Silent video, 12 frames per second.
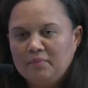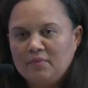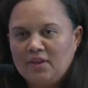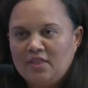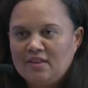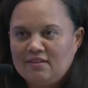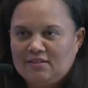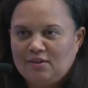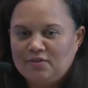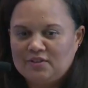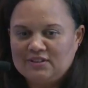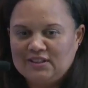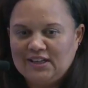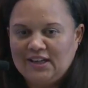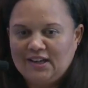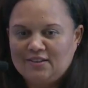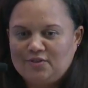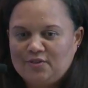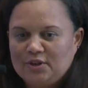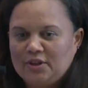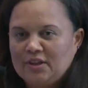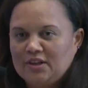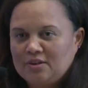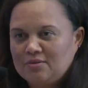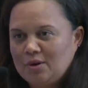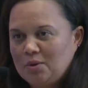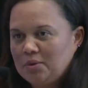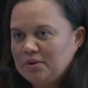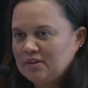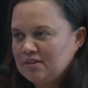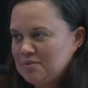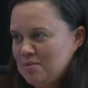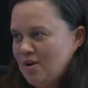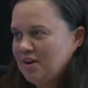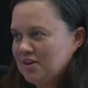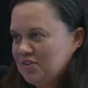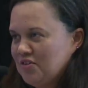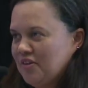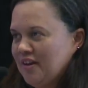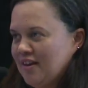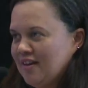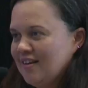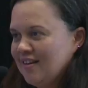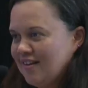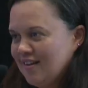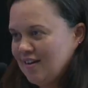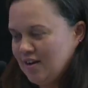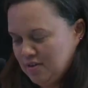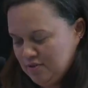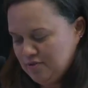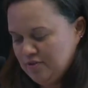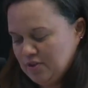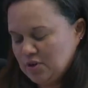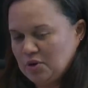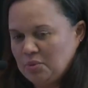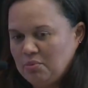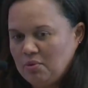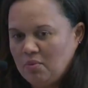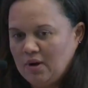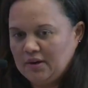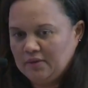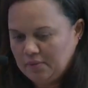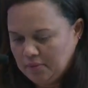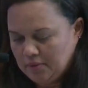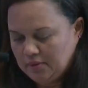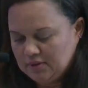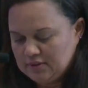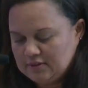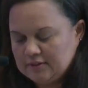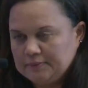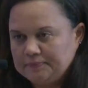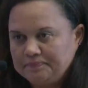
This obviously has further eroded the market share of Group 1 oils.